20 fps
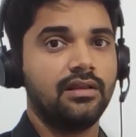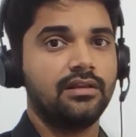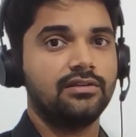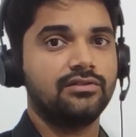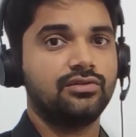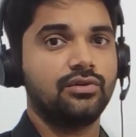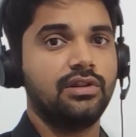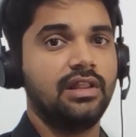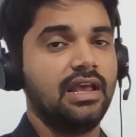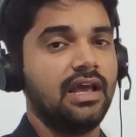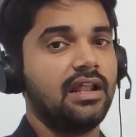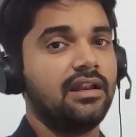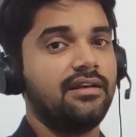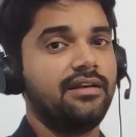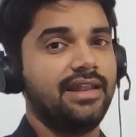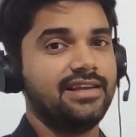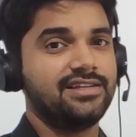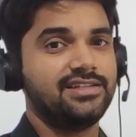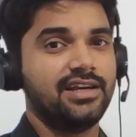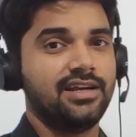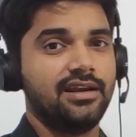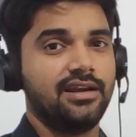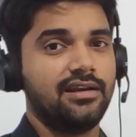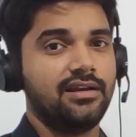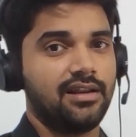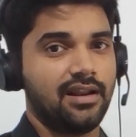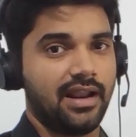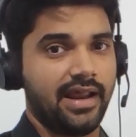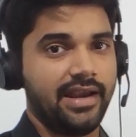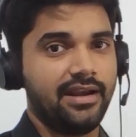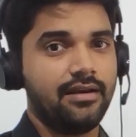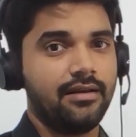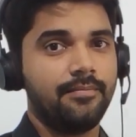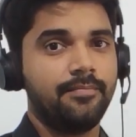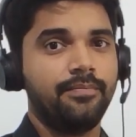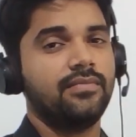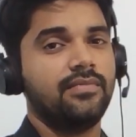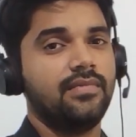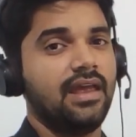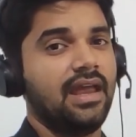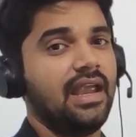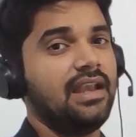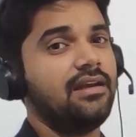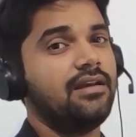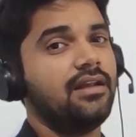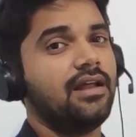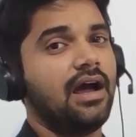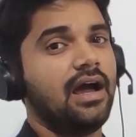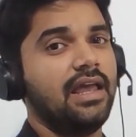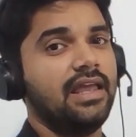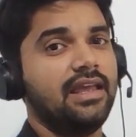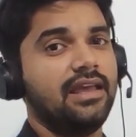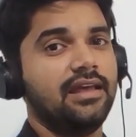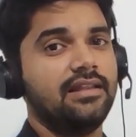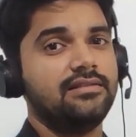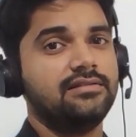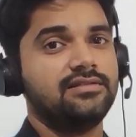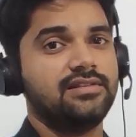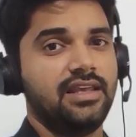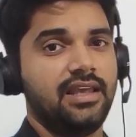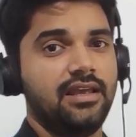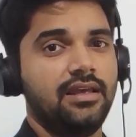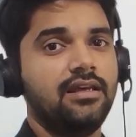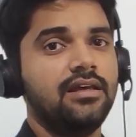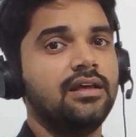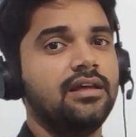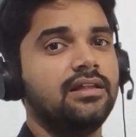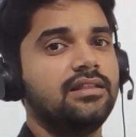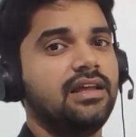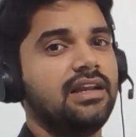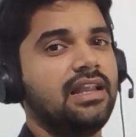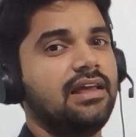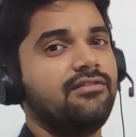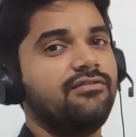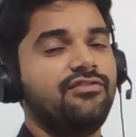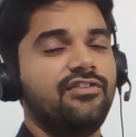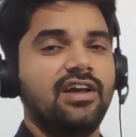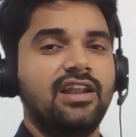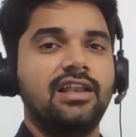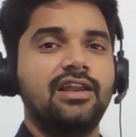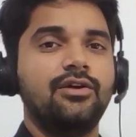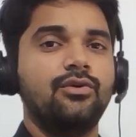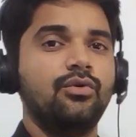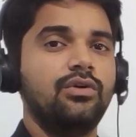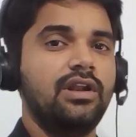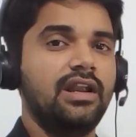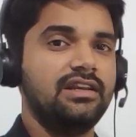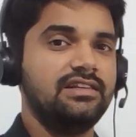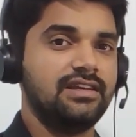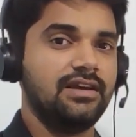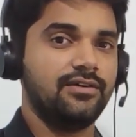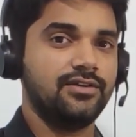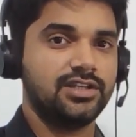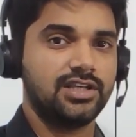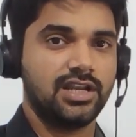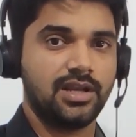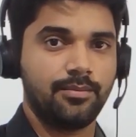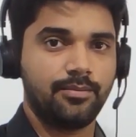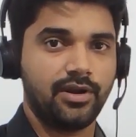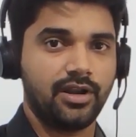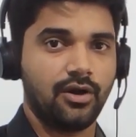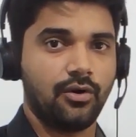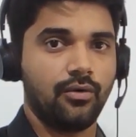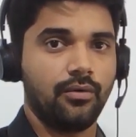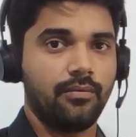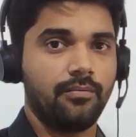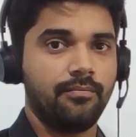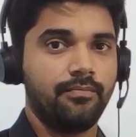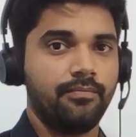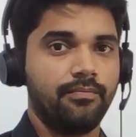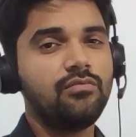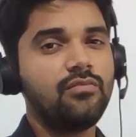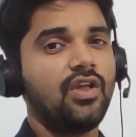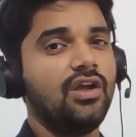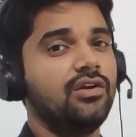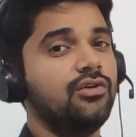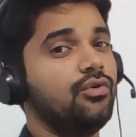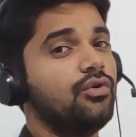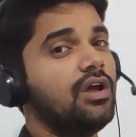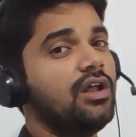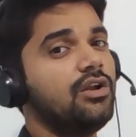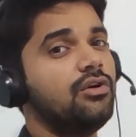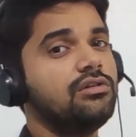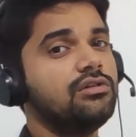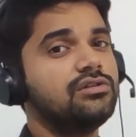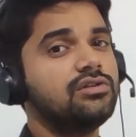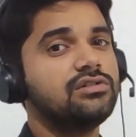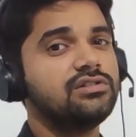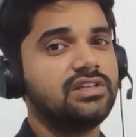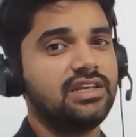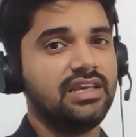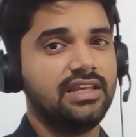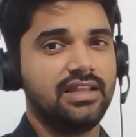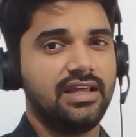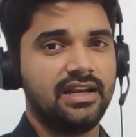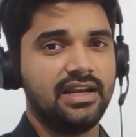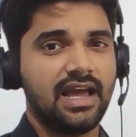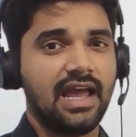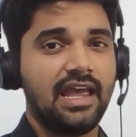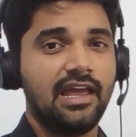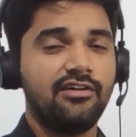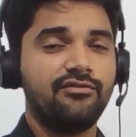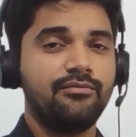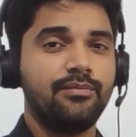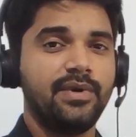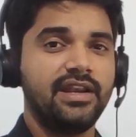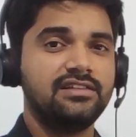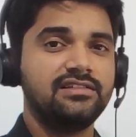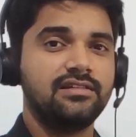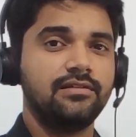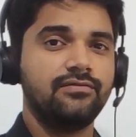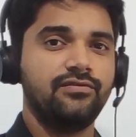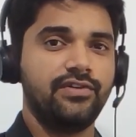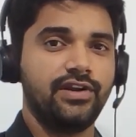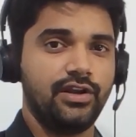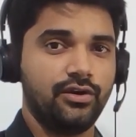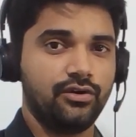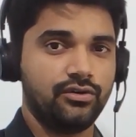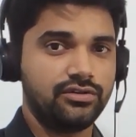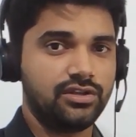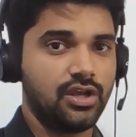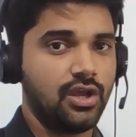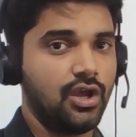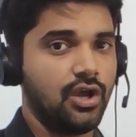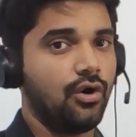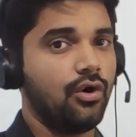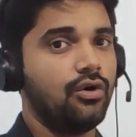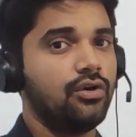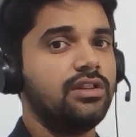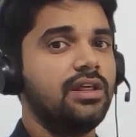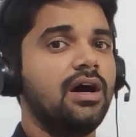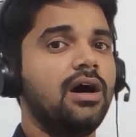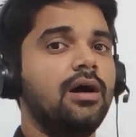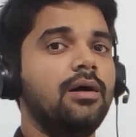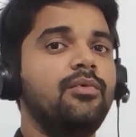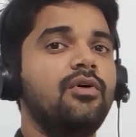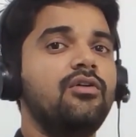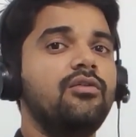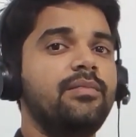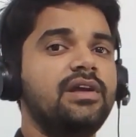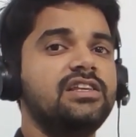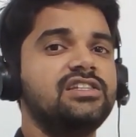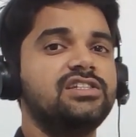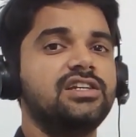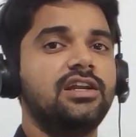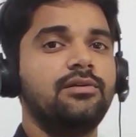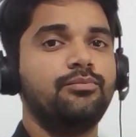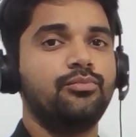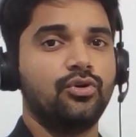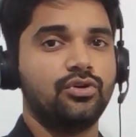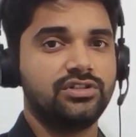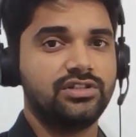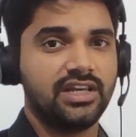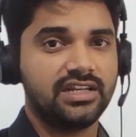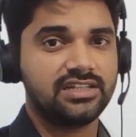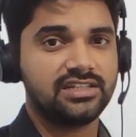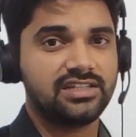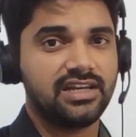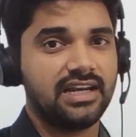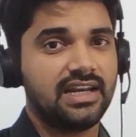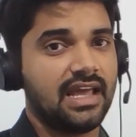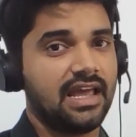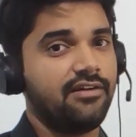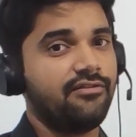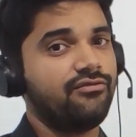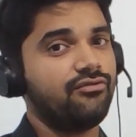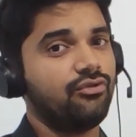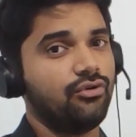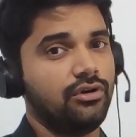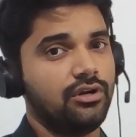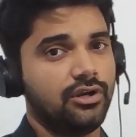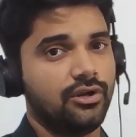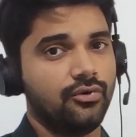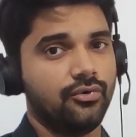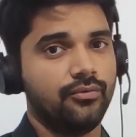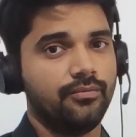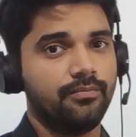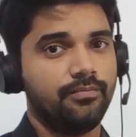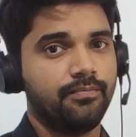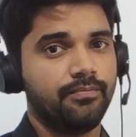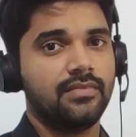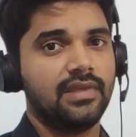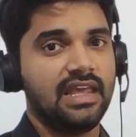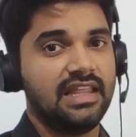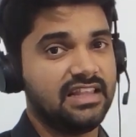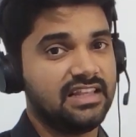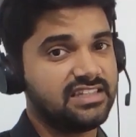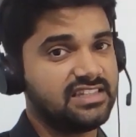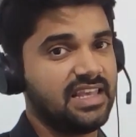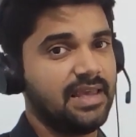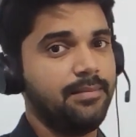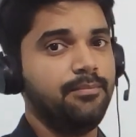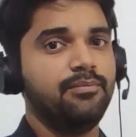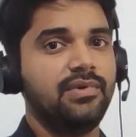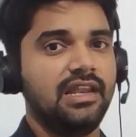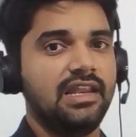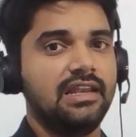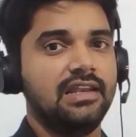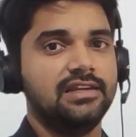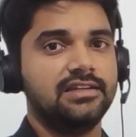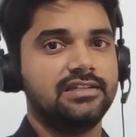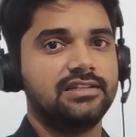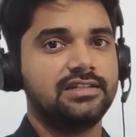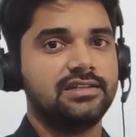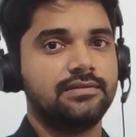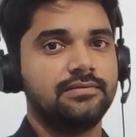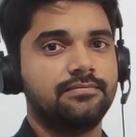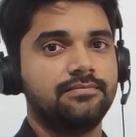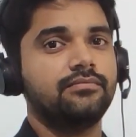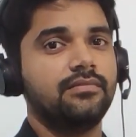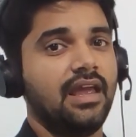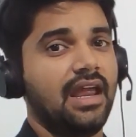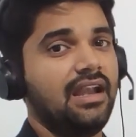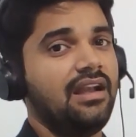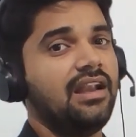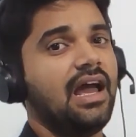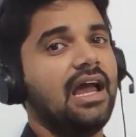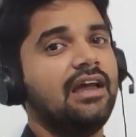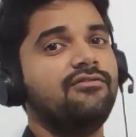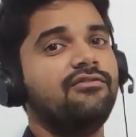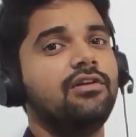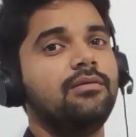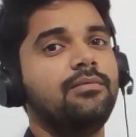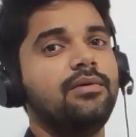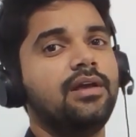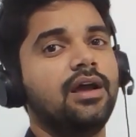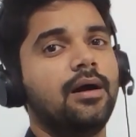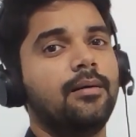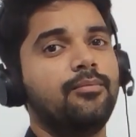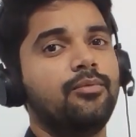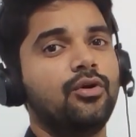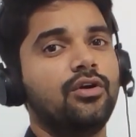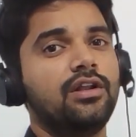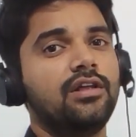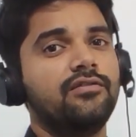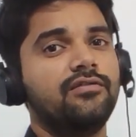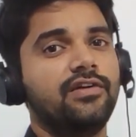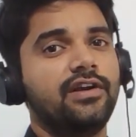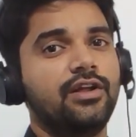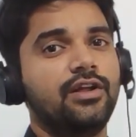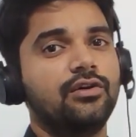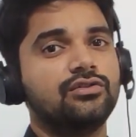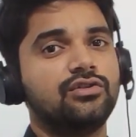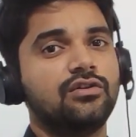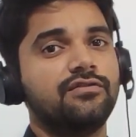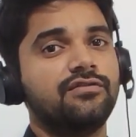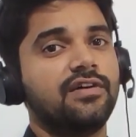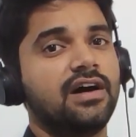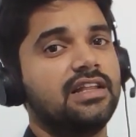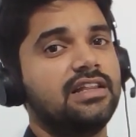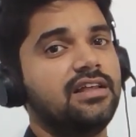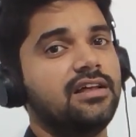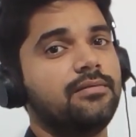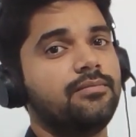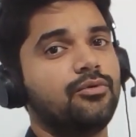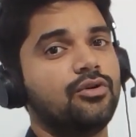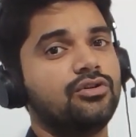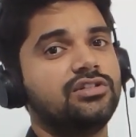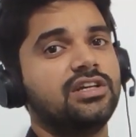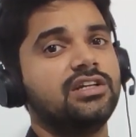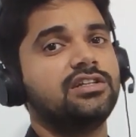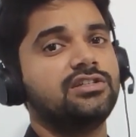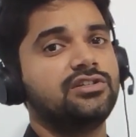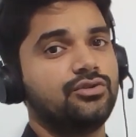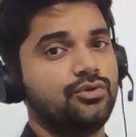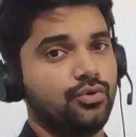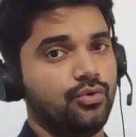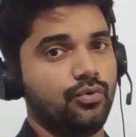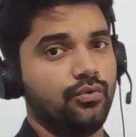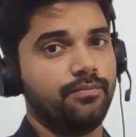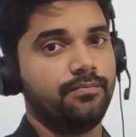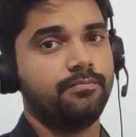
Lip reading: So they are tested and tried, and I can say that I am fairly good at JavaScript now. You can also see that I have made some videos on the above mentioned projects that I have told you in the same playlist, and I will be uploading videos of other projects too.